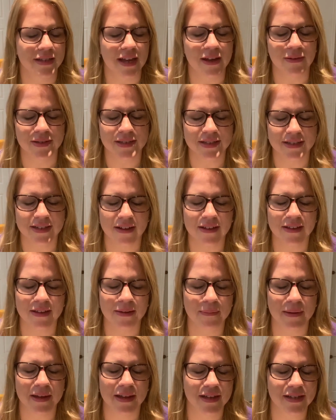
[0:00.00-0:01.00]
I was telling
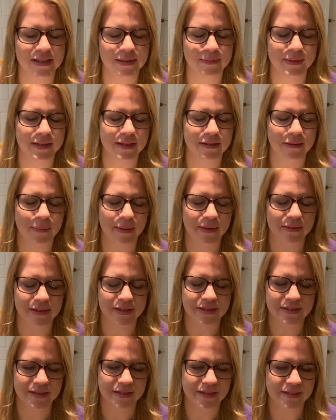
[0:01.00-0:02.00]
my husband about
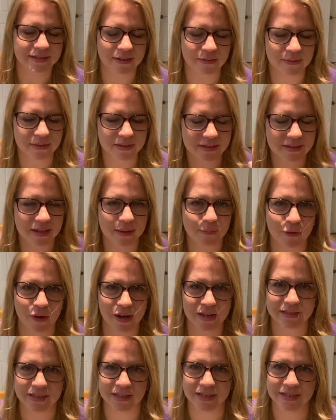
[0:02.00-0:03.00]
this because I was
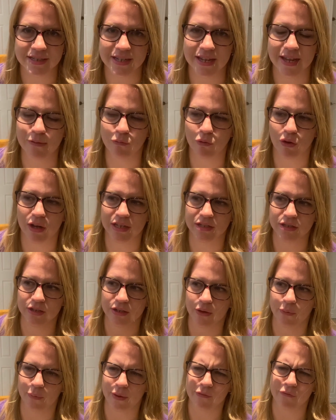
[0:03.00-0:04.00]
summarizing it to him, what I
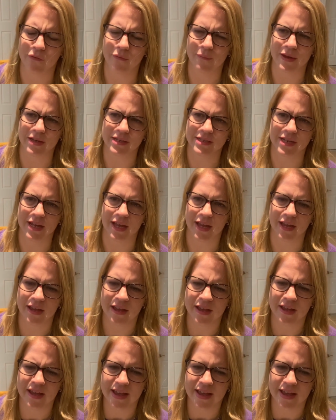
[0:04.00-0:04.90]
took away from it today,